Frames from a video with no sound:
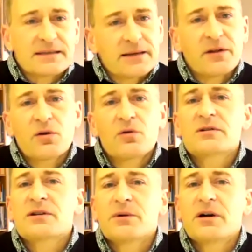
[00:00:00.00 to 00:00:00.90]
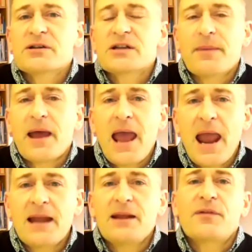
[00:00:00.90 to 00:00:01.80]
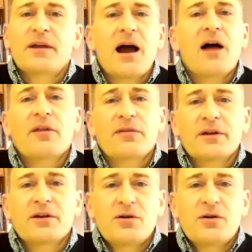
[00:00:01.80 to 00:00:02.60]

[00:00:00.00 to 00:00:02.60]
the call to worship anything other than God.